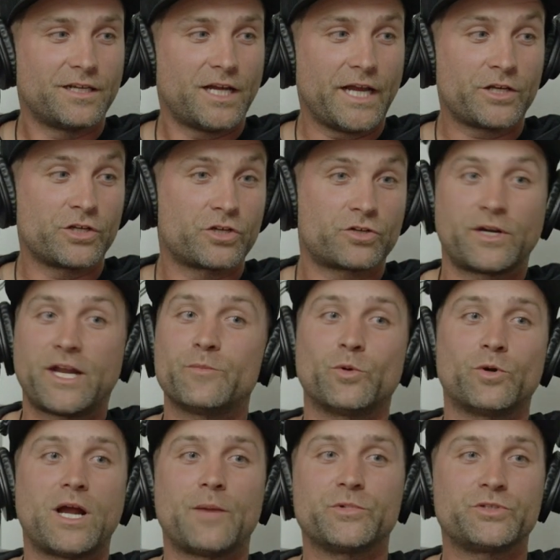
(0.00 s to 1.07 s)
I can create
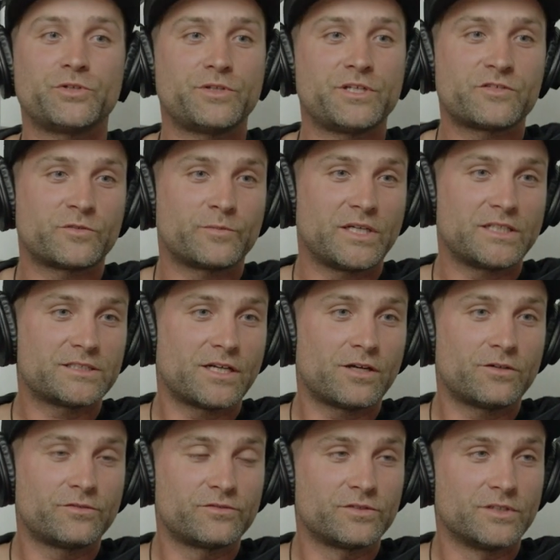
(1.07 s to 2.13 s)
more opportunities for
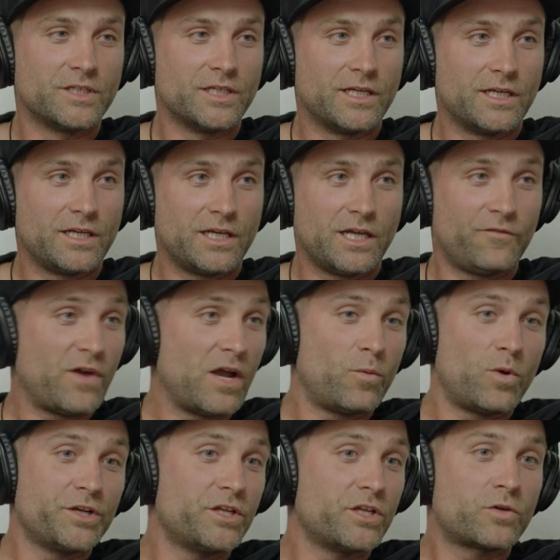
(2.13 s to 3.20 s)
myself. If I
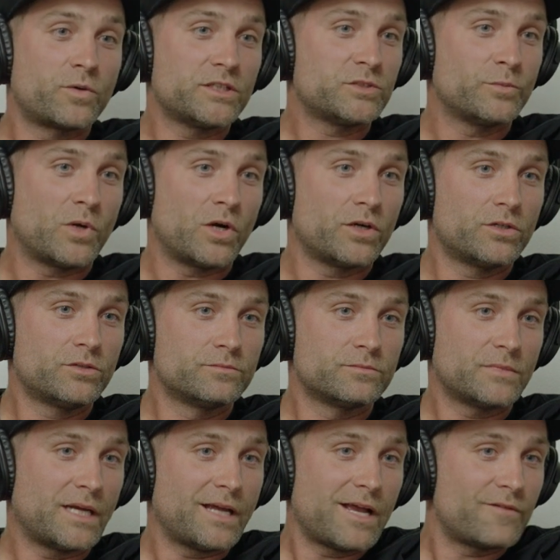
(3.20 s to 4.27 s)
wanted to quit tomorrow,
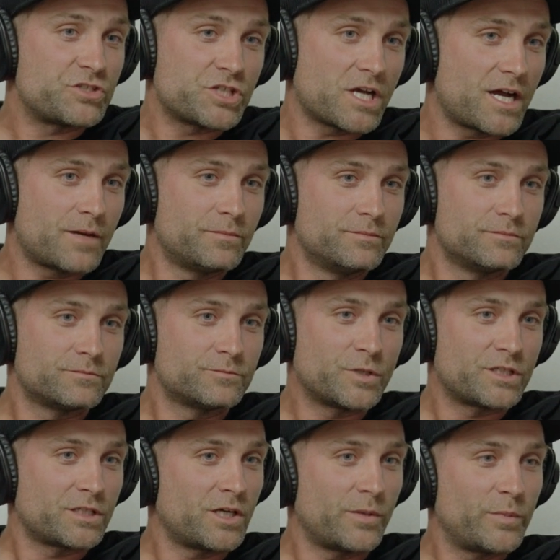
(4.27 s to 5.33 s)
I have a job
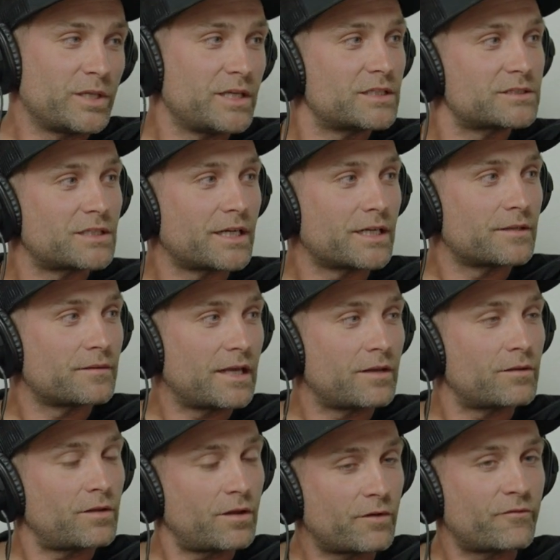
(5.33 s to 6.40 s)
with the company. It's like
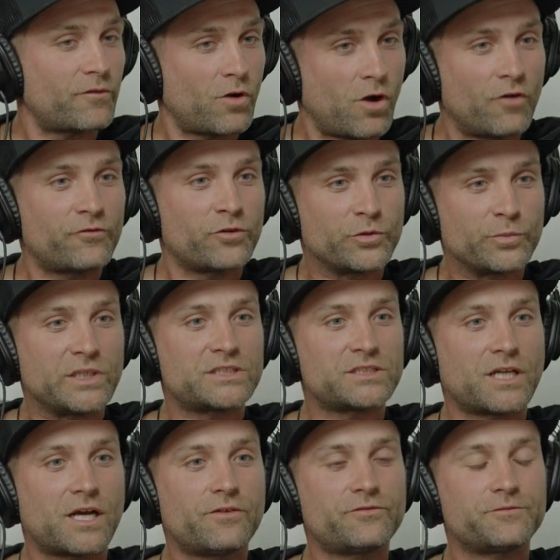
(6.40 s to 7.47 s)
they have offered me
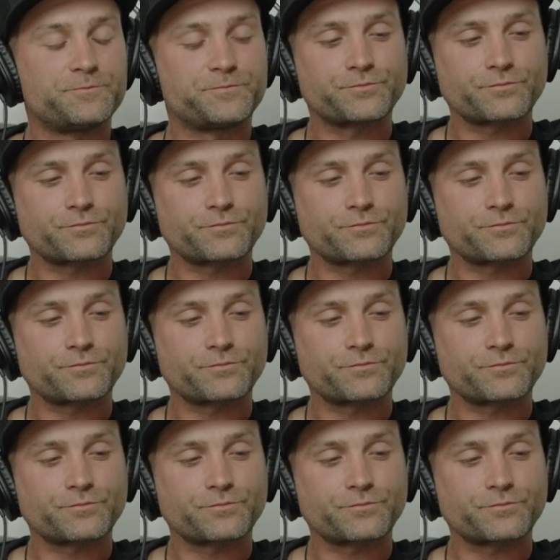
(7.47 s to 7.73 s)
stuff.